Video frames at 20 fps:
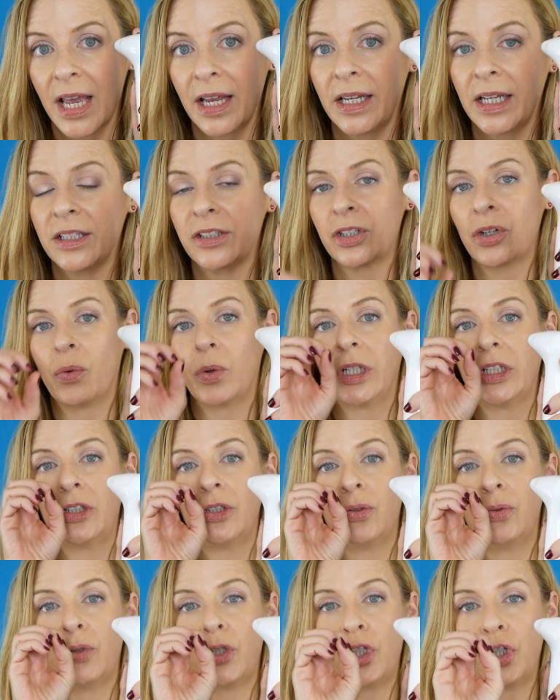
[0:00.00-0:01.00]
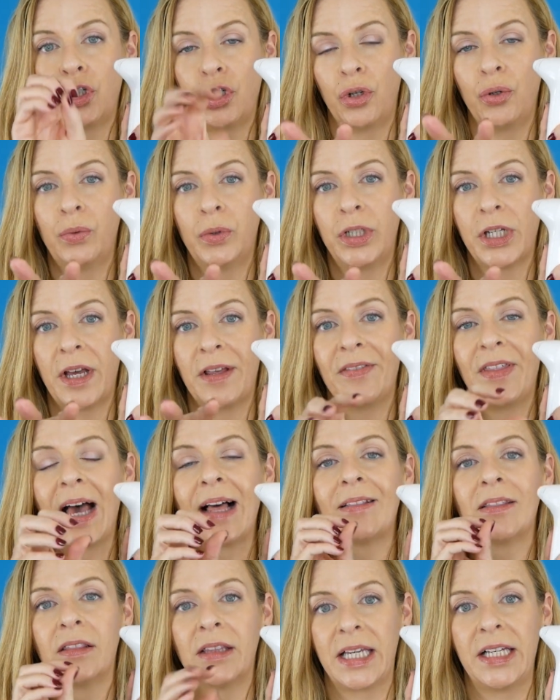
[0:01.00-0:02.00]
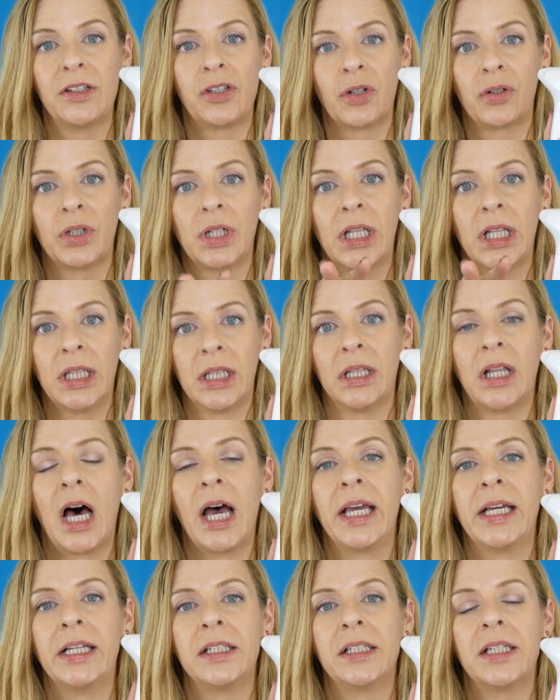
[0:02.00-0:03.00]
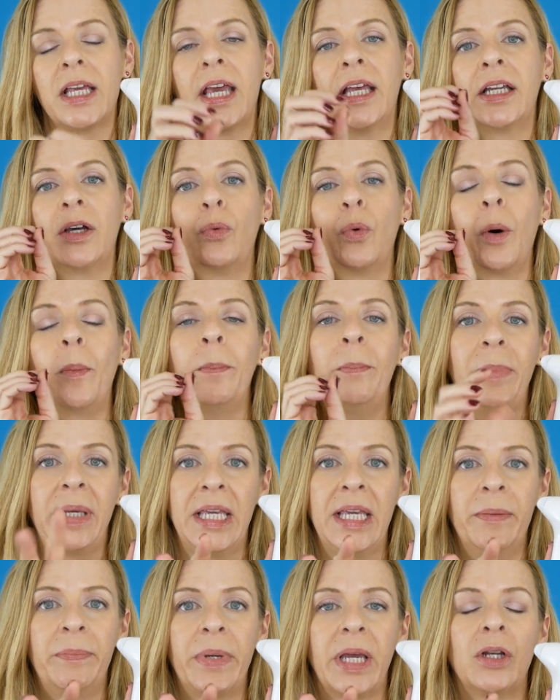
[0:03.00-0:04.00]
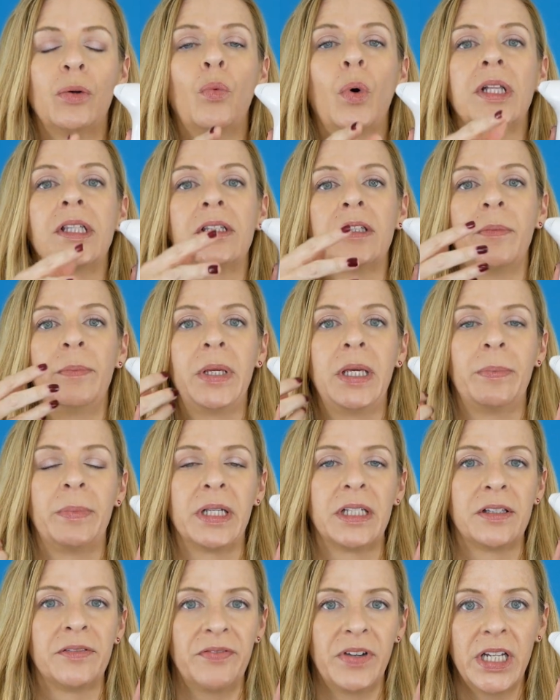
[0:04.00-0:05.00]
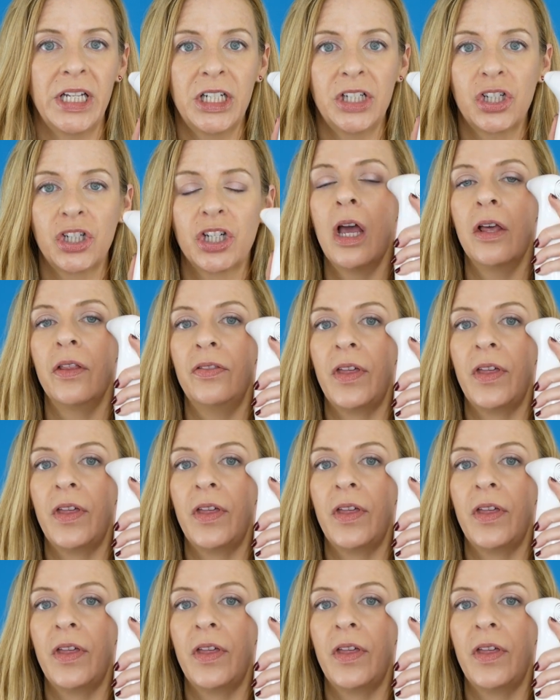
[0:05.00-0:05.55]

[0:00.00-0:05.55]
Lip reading: and it's going to shoot that laser light, and it will beep, and once the beep is finished,